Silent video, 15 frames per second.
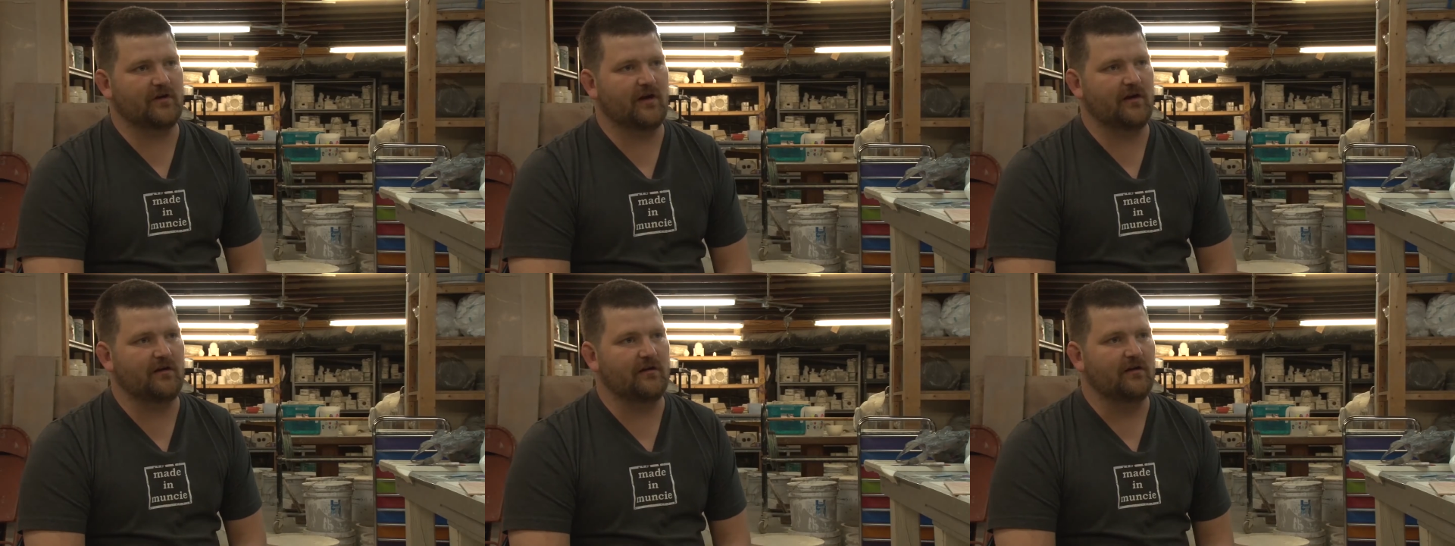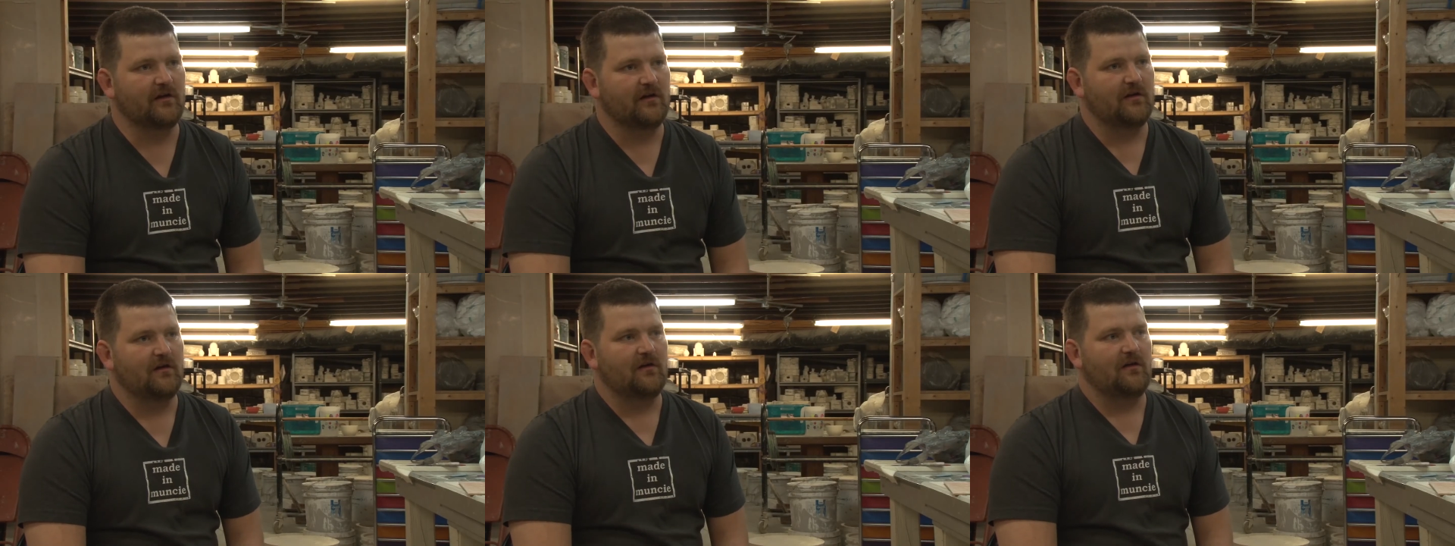kind of
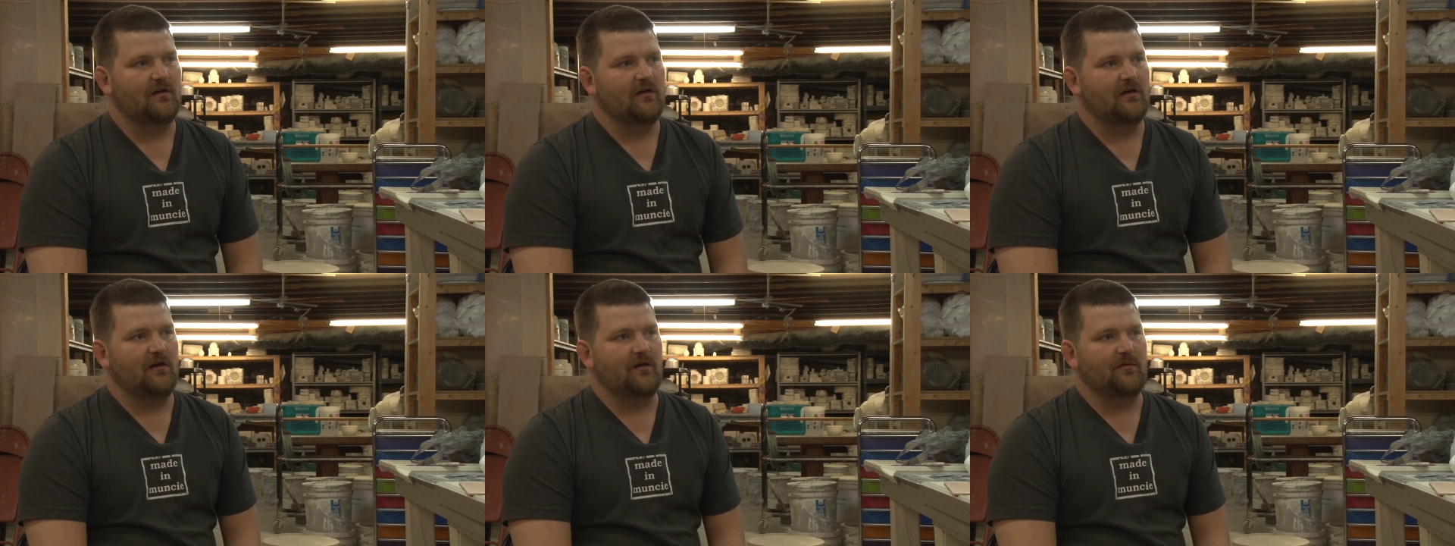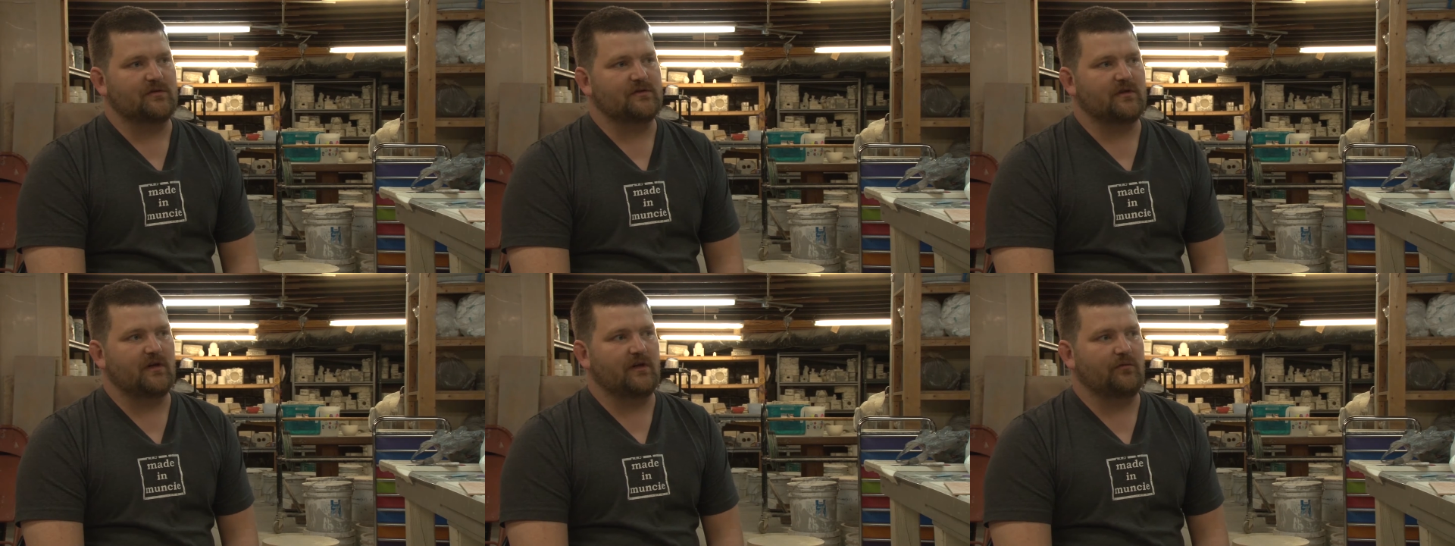
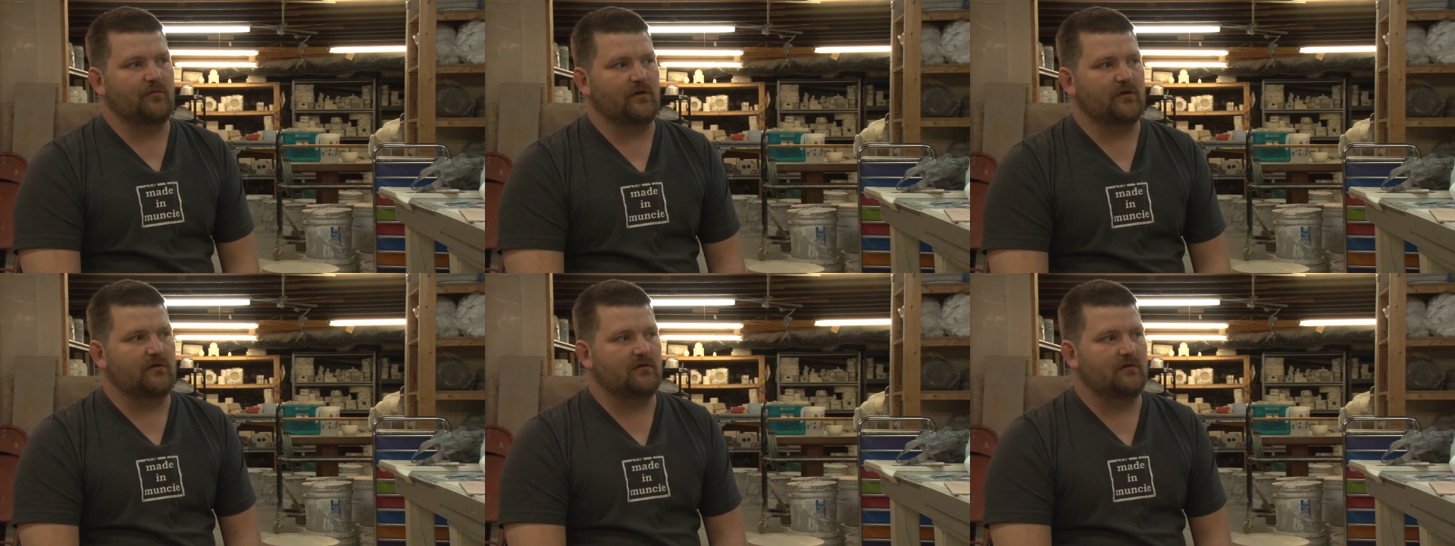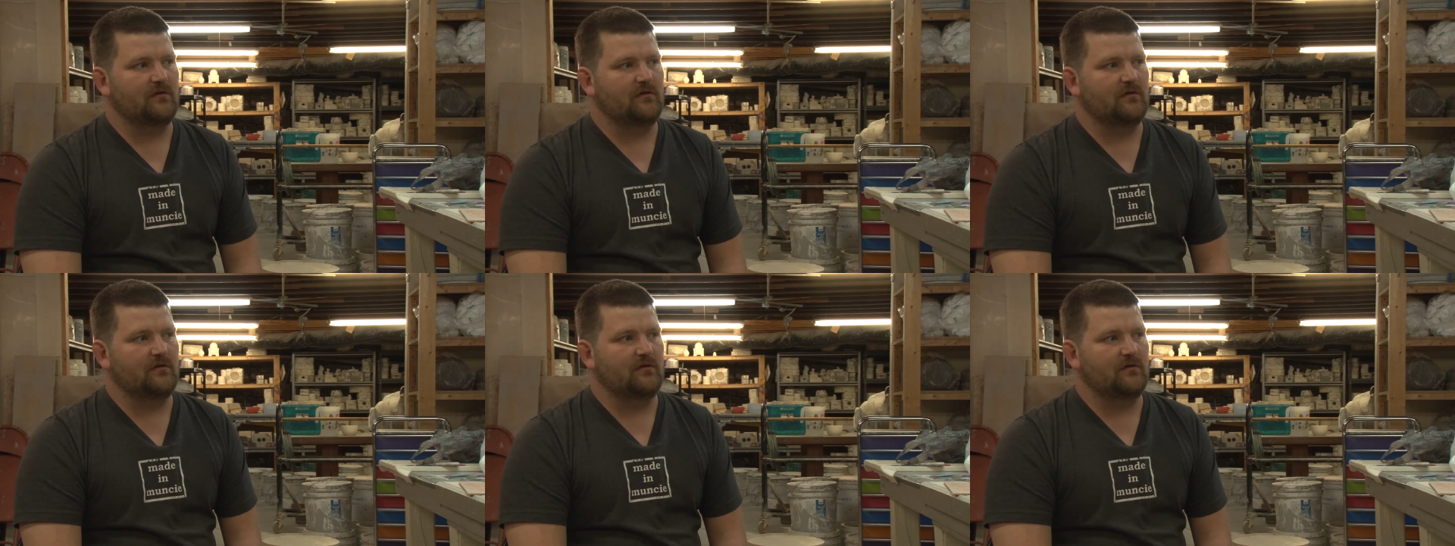study with